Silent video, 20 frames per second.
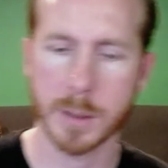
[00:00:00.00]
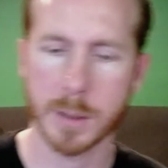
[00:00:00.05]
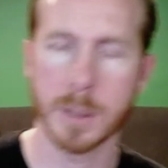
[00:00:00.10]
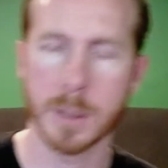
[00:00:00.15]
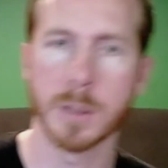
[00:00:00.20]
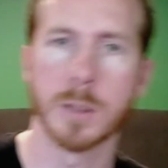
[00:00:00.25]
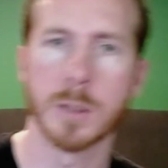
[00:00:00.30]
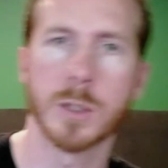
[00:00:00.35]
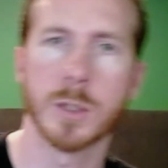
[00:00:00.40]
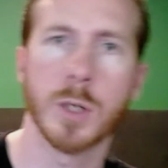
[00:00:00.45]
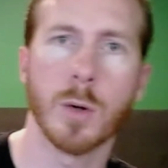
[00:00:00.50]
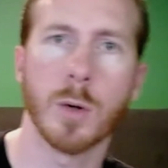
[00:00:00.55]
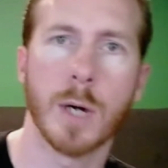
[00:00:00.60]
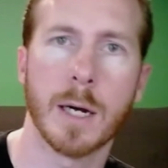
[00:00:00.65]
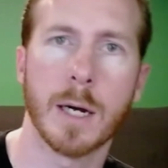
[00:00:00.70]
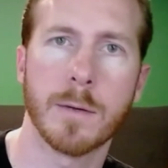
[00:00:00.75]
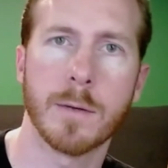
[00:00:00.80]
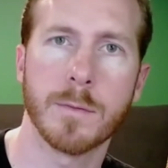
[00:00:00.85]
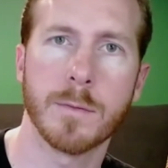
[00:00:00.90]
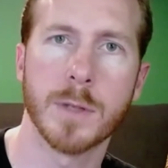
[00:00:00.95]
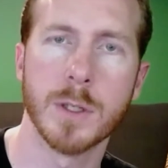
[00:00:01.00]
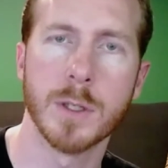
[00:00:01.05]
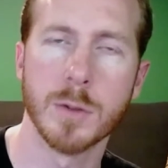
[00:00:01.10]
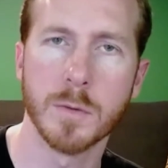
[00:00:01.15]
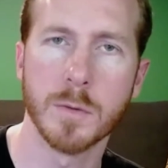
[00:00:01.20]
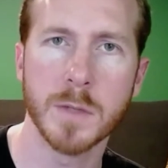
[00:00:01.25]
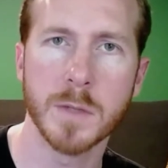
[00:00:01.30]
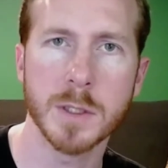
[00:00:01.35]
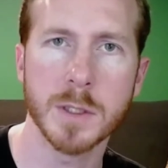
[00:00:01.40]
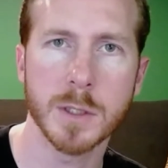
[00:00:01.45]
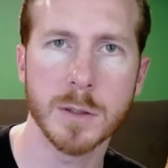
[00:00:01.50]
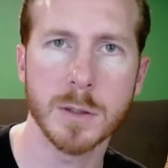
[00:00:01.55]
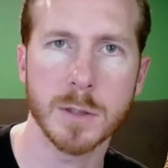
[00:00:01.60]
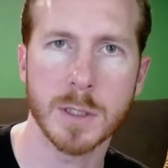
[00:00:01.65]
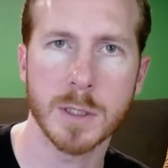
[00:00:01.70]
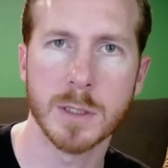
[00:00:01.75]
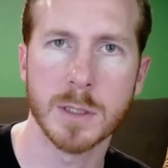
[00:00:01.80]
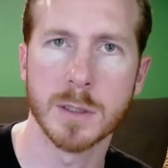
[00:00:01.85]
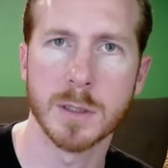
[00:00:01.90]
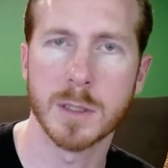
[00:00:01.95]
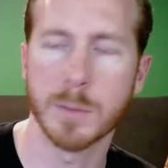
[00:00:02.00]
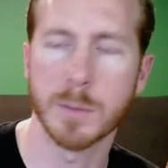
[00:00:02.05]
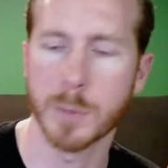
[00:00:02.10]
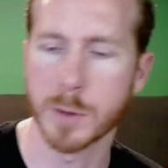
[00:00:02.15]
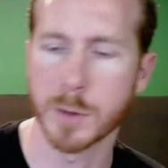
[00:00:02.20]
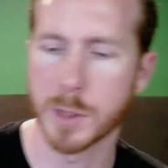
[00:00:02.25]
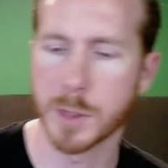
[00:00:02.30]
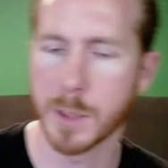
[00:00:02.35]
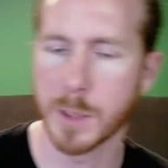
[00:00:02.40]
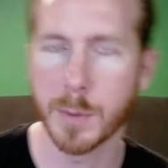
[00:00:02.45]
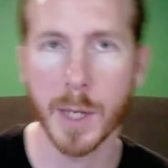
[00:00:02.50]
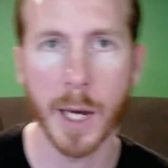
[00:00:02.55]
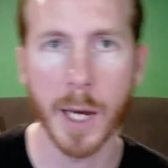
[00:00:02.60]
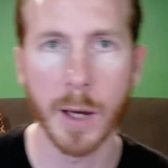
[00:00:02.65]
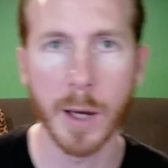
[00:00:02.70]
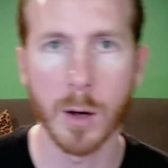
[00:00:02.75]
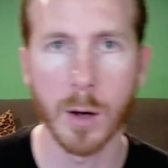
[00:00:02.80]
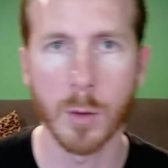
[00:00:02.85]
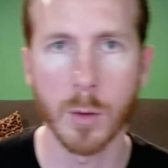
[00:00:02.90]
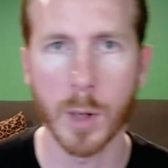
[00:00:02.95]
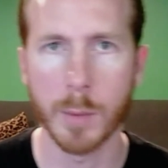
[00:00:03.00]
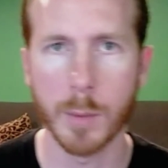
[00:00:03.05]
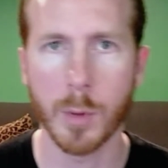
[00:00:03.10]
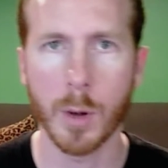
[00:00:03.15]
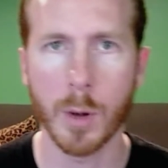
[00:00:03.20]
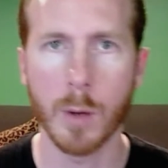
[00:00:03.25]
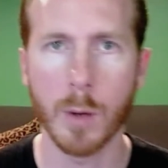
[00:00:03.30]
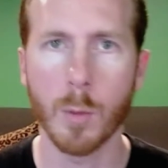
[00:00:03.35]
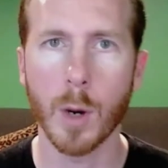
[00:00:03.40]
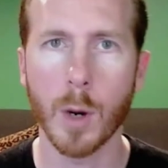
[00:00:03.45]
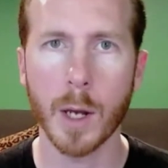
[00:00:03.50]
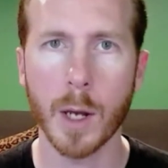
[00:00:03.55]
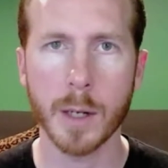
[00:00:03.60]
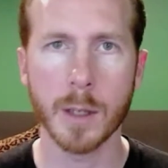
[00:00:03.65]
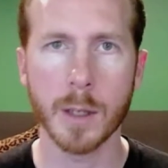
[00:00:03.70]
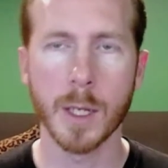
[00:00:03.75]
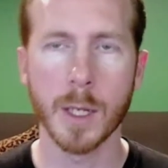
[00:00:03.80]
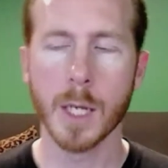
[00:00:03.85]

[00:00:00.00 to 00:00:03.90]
to show off the new features in SimpleGPIO 1.1.